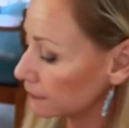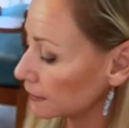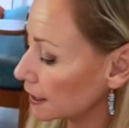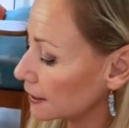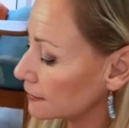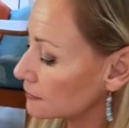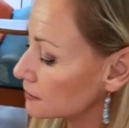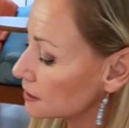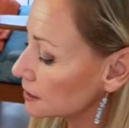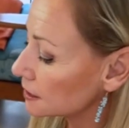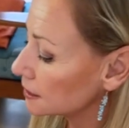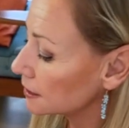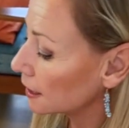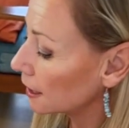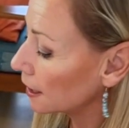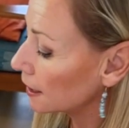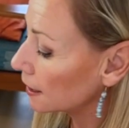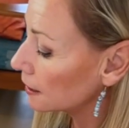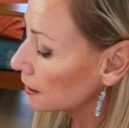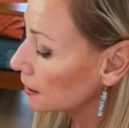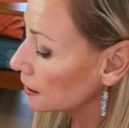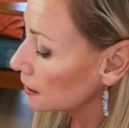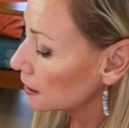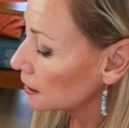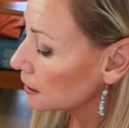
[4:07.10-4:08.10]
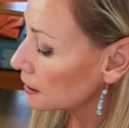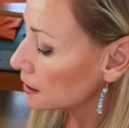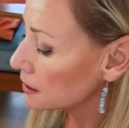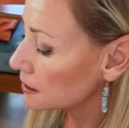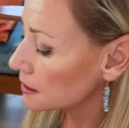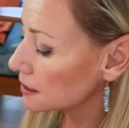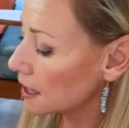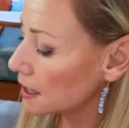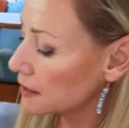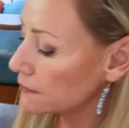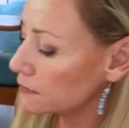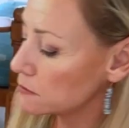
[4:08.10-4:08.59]
lives today.
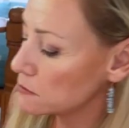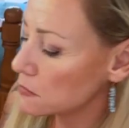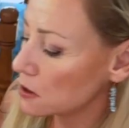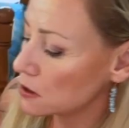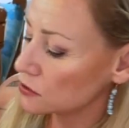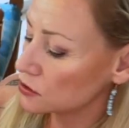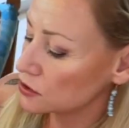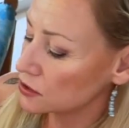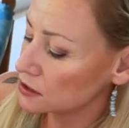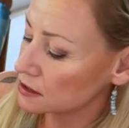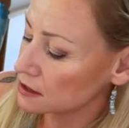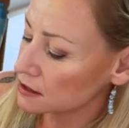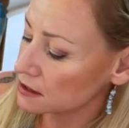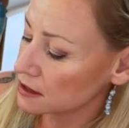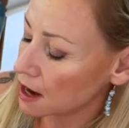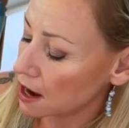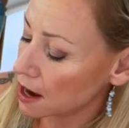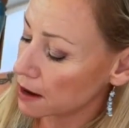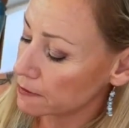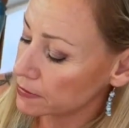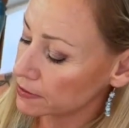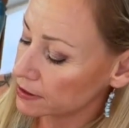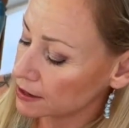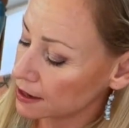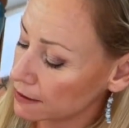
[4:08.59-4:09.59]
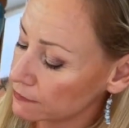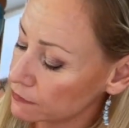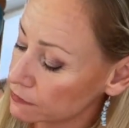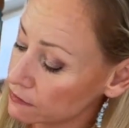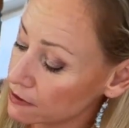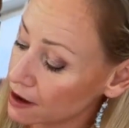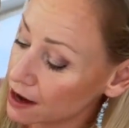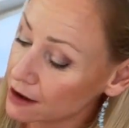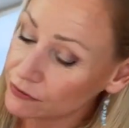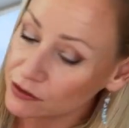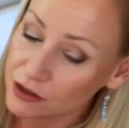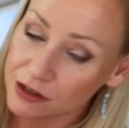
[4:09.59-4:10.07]
Ten of Emotions is your happily ever
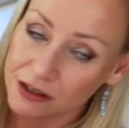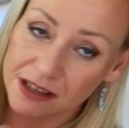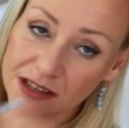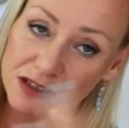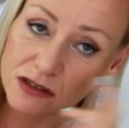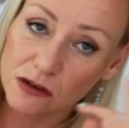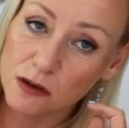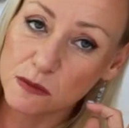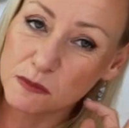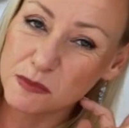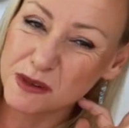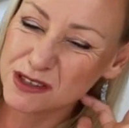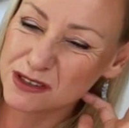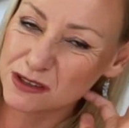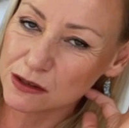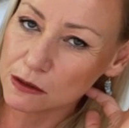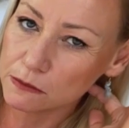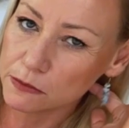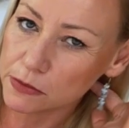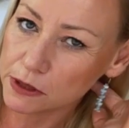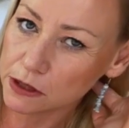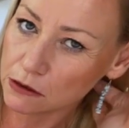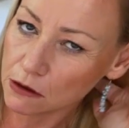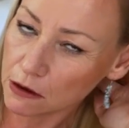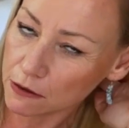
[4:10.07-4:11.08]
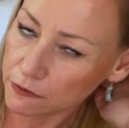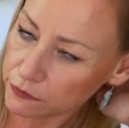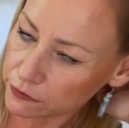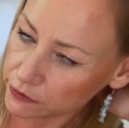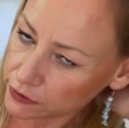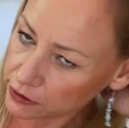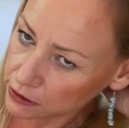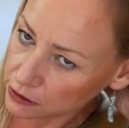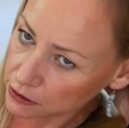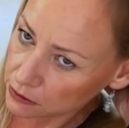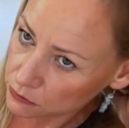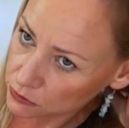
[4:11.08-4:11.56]
after. This could be somebody
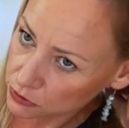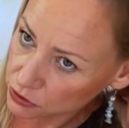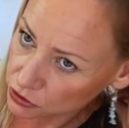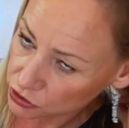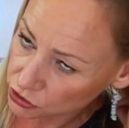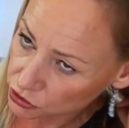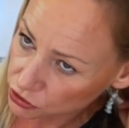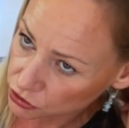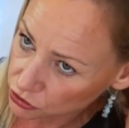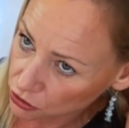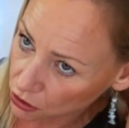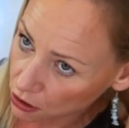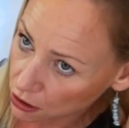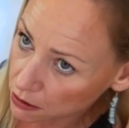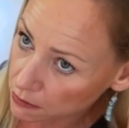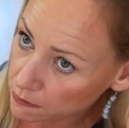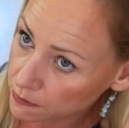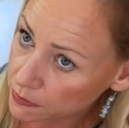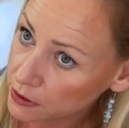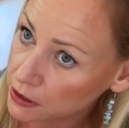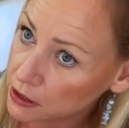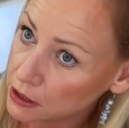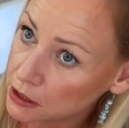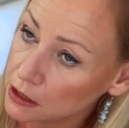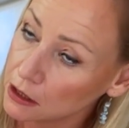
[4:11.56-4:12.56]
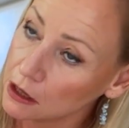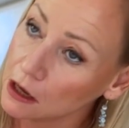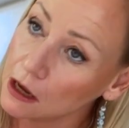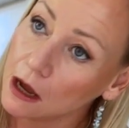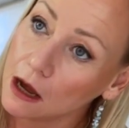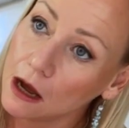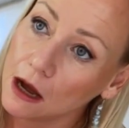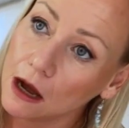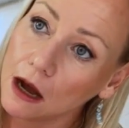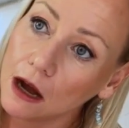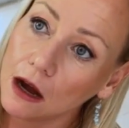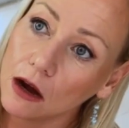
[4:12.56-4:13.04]
offering you a job
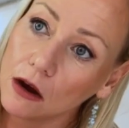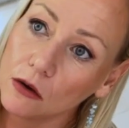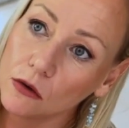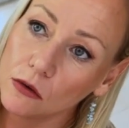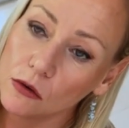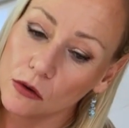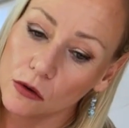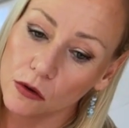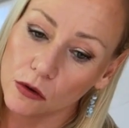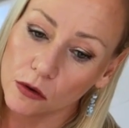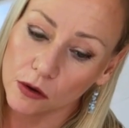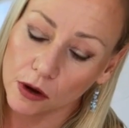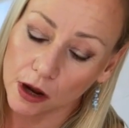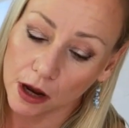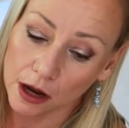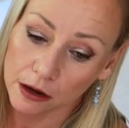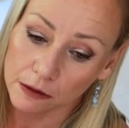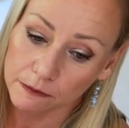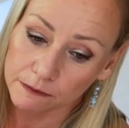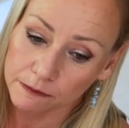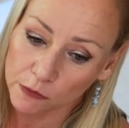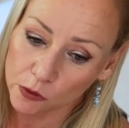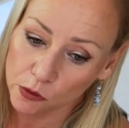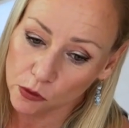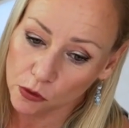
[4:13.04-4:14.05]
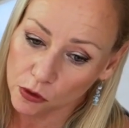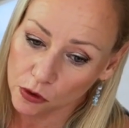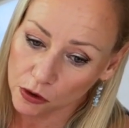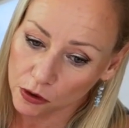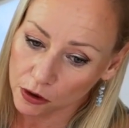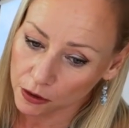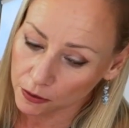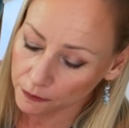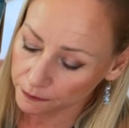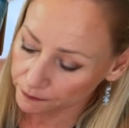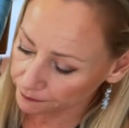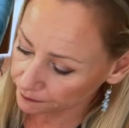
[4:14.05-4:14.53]
or um,
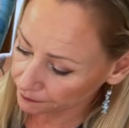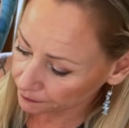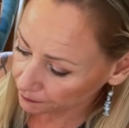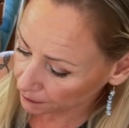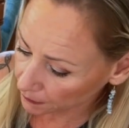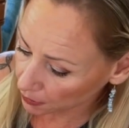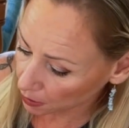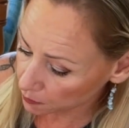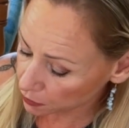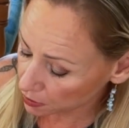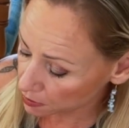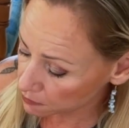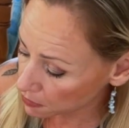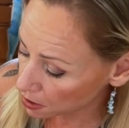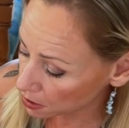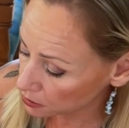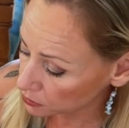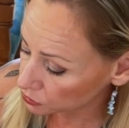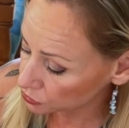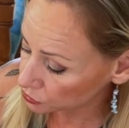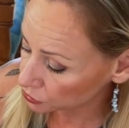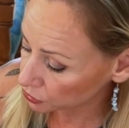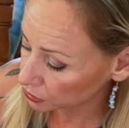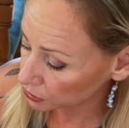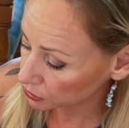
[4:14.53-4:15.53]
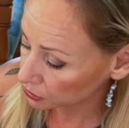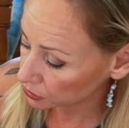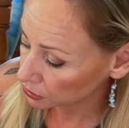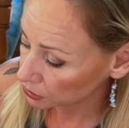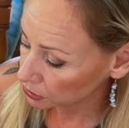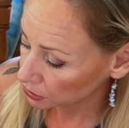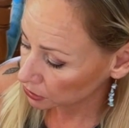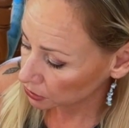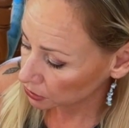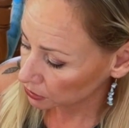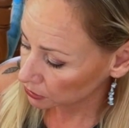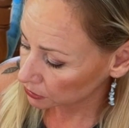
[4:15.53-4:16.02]
or a promotion
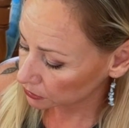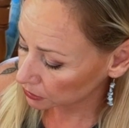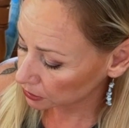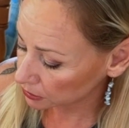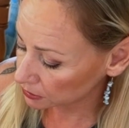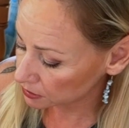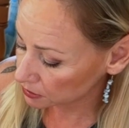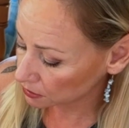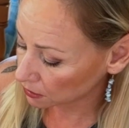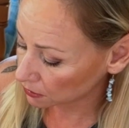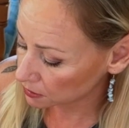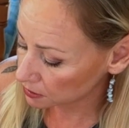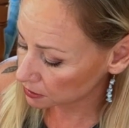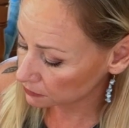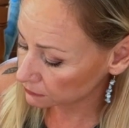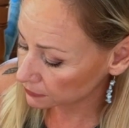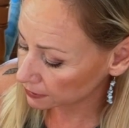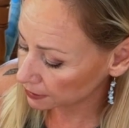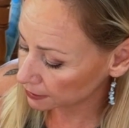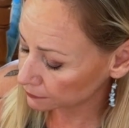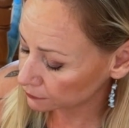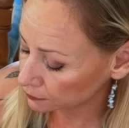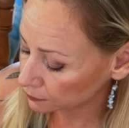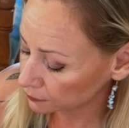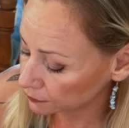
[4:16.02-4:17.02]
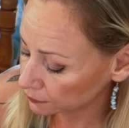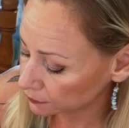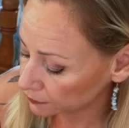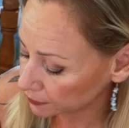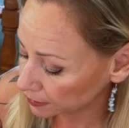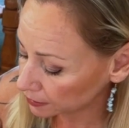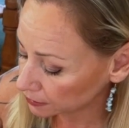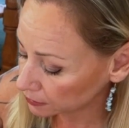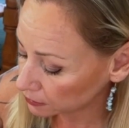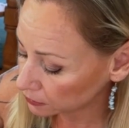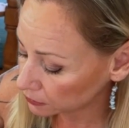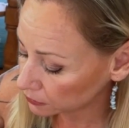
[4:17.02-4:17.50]
that's going to really
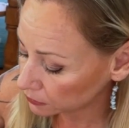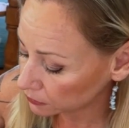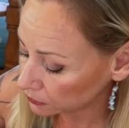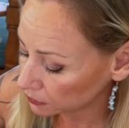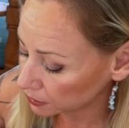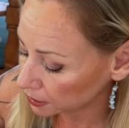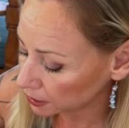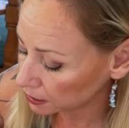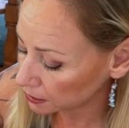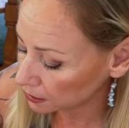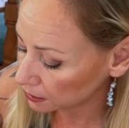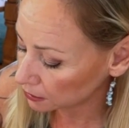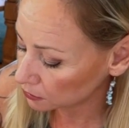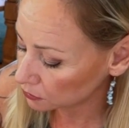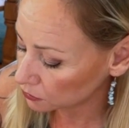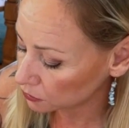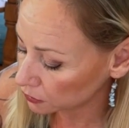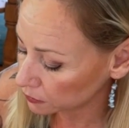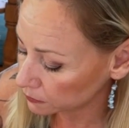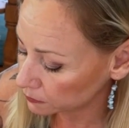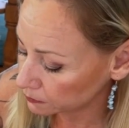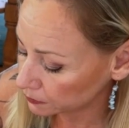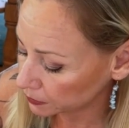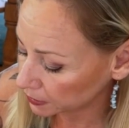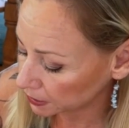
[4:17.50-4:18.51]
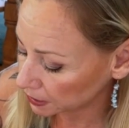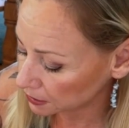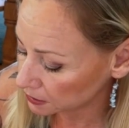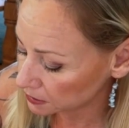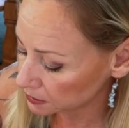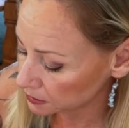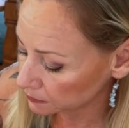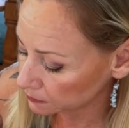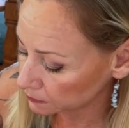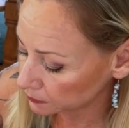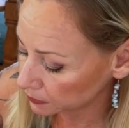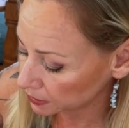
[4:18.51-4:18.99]
fulfill you, and it could be
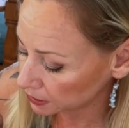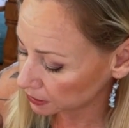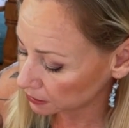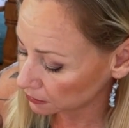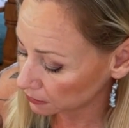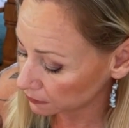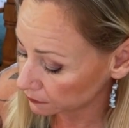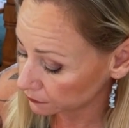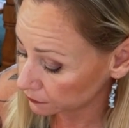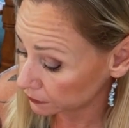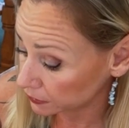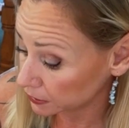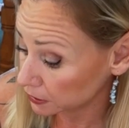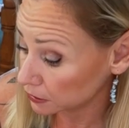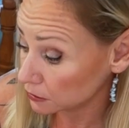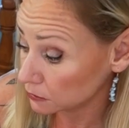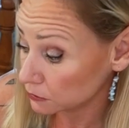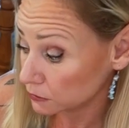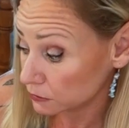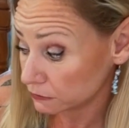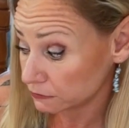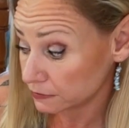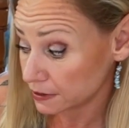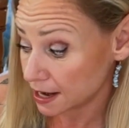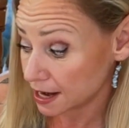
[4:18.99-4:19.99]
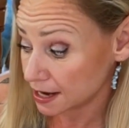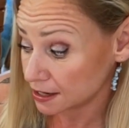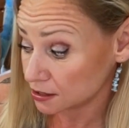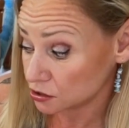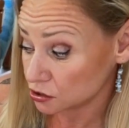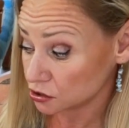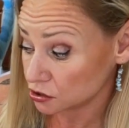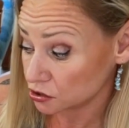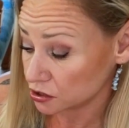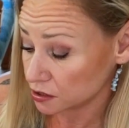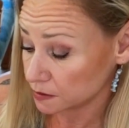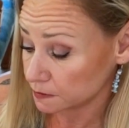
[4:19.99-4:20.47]
somebody offering you a
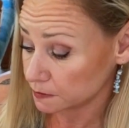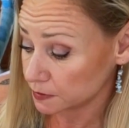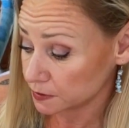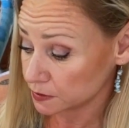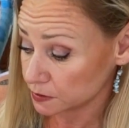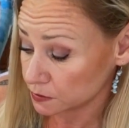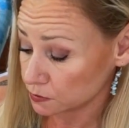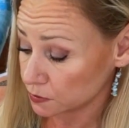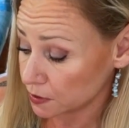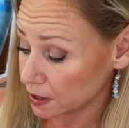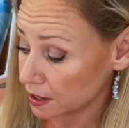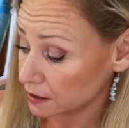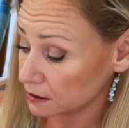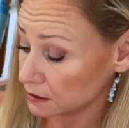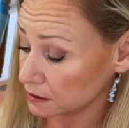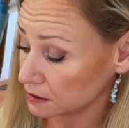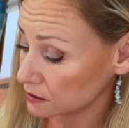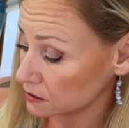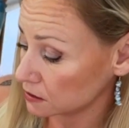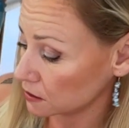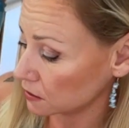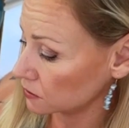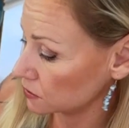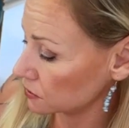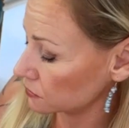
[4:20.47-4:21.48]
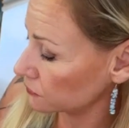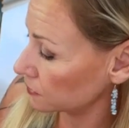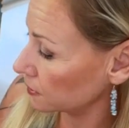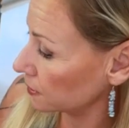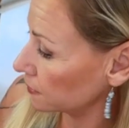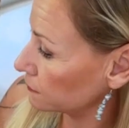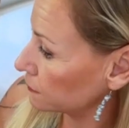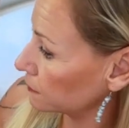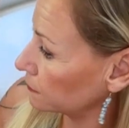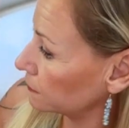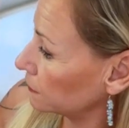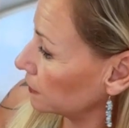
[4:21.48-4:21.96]
relationship as well that's going to really
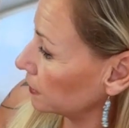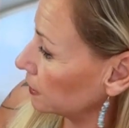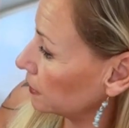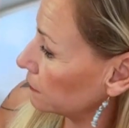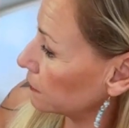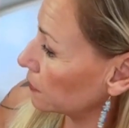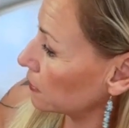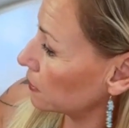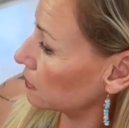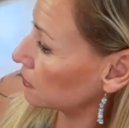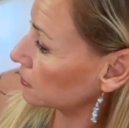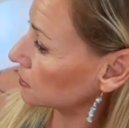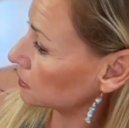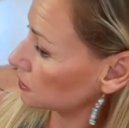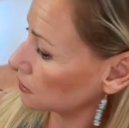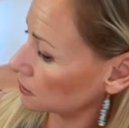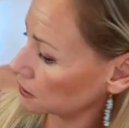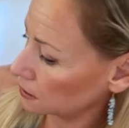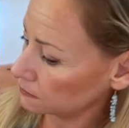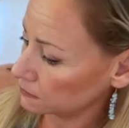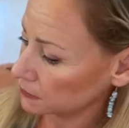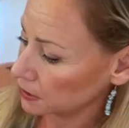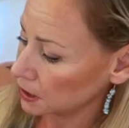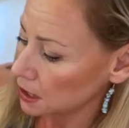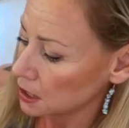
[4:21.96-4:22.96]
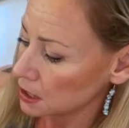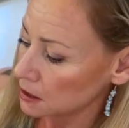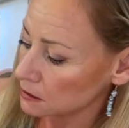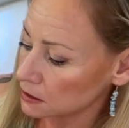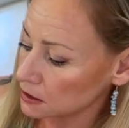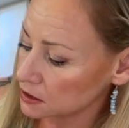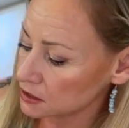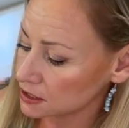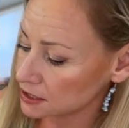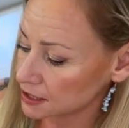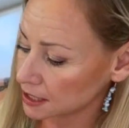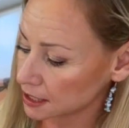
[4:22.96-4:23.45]
fulfill you for the long term,
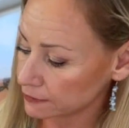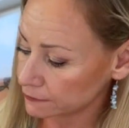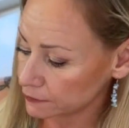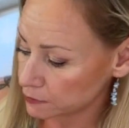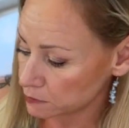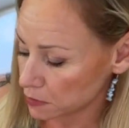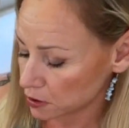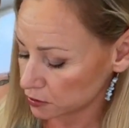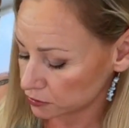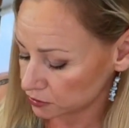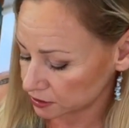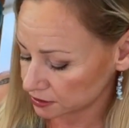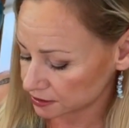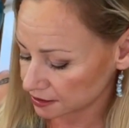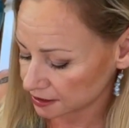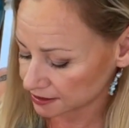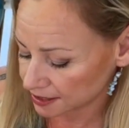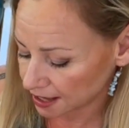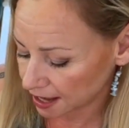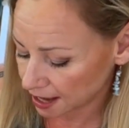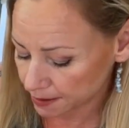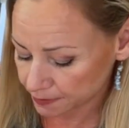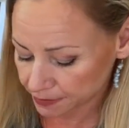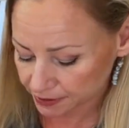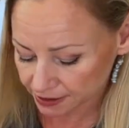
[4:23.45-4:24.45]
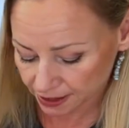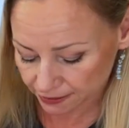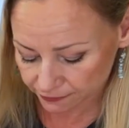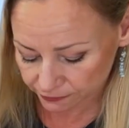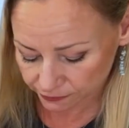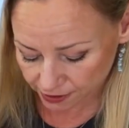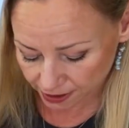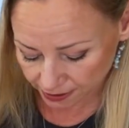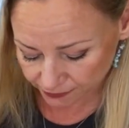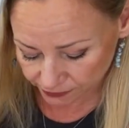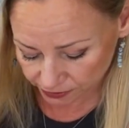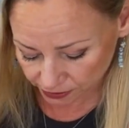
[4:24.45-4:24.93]
because the Ten of Emotions is the happily
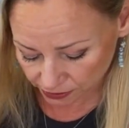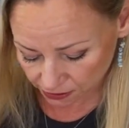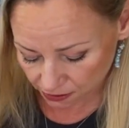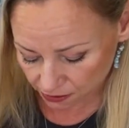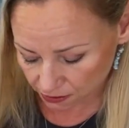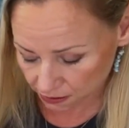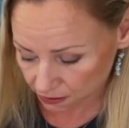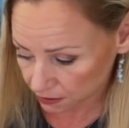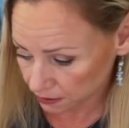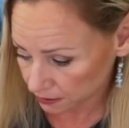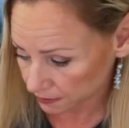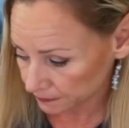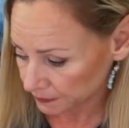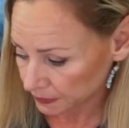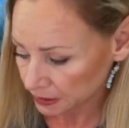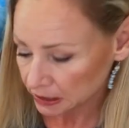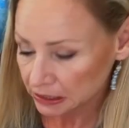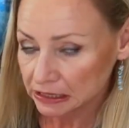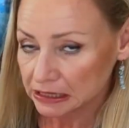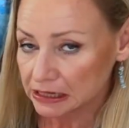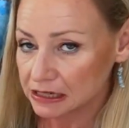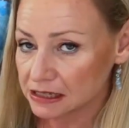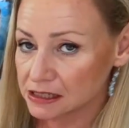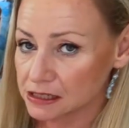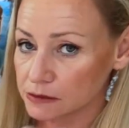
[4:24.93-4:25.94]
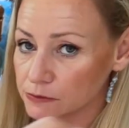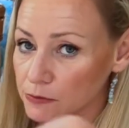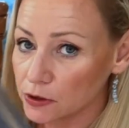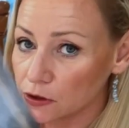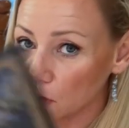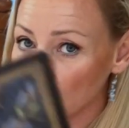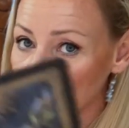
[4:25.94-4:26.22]
ever after card. Is someone